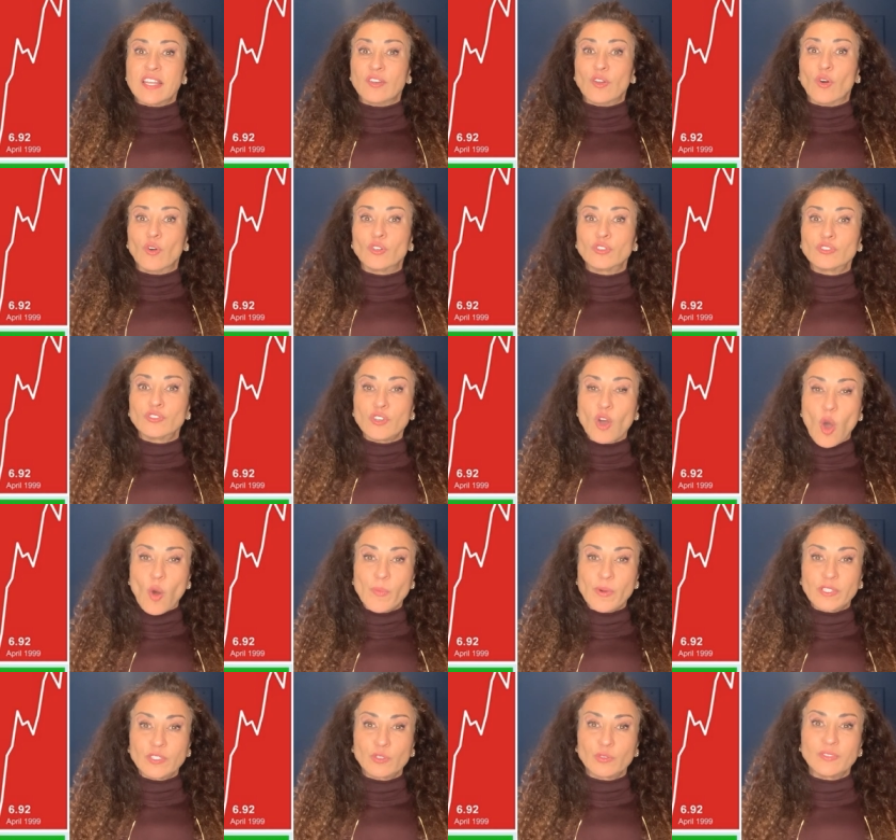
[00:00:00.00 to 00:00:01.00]
in
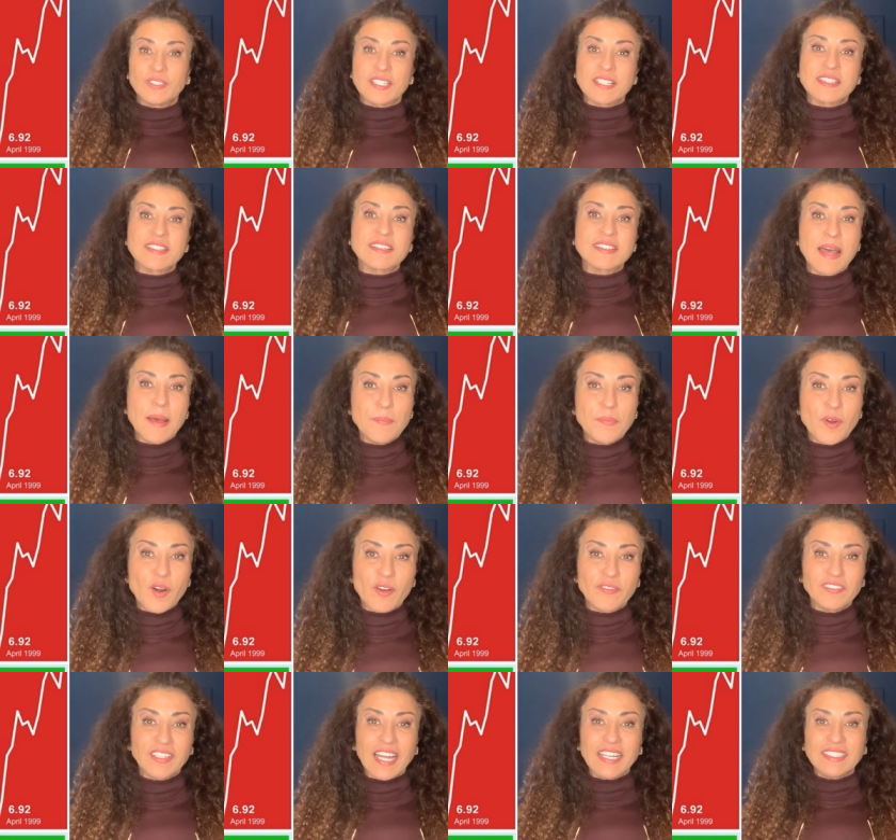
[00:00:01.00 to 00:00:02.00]
October to December
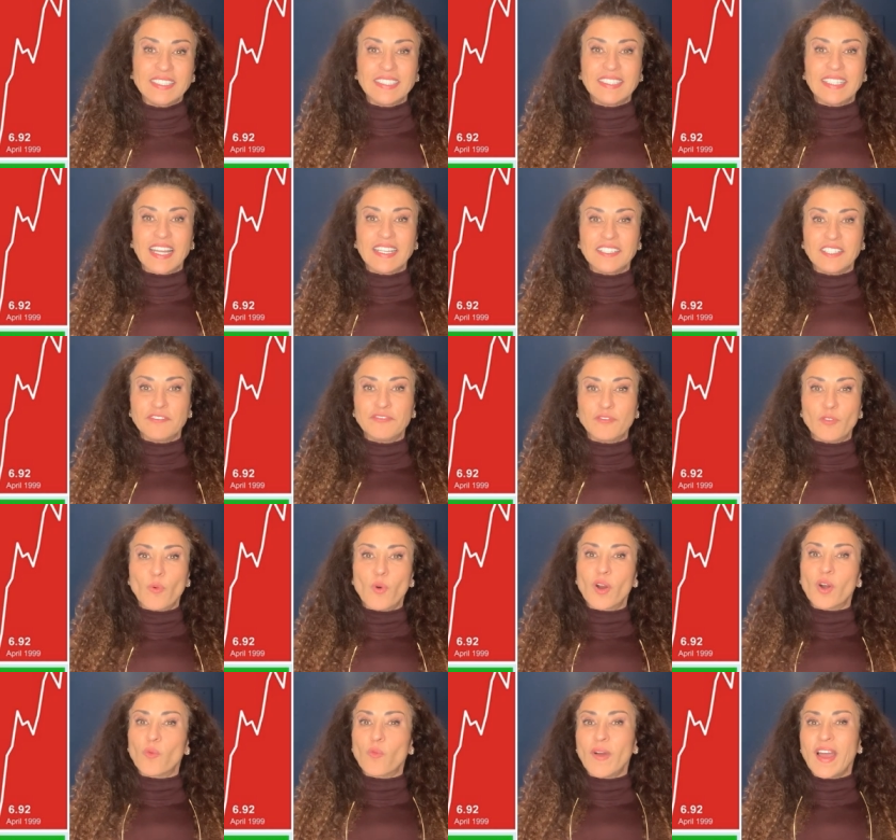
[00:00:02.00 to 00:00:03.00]
of
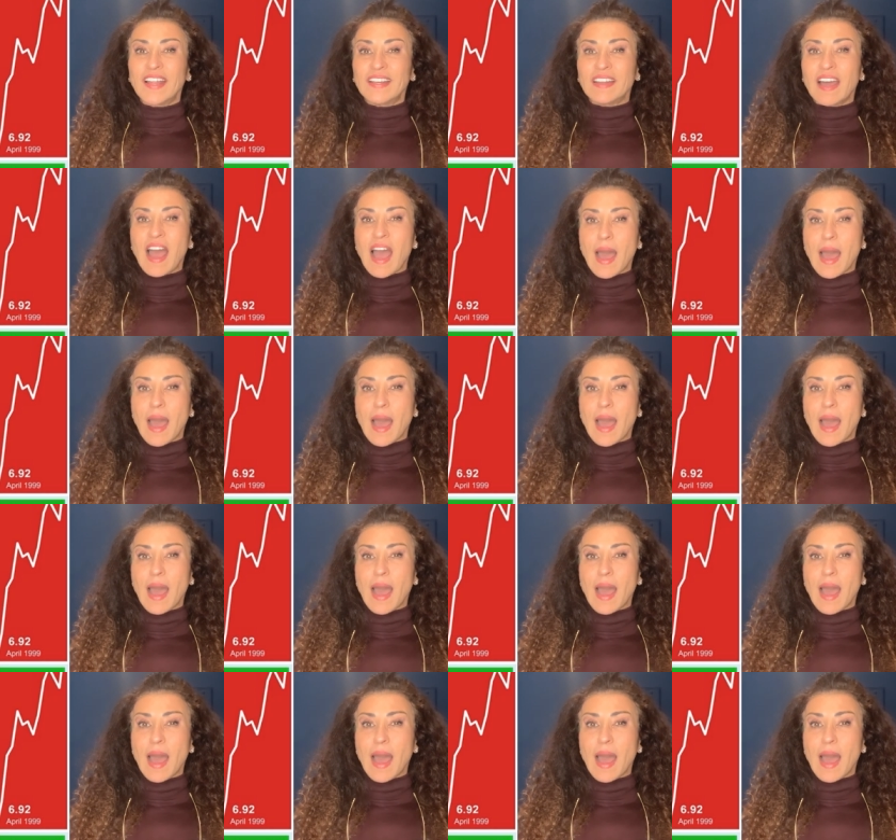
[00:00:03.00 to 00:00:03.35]
1994 went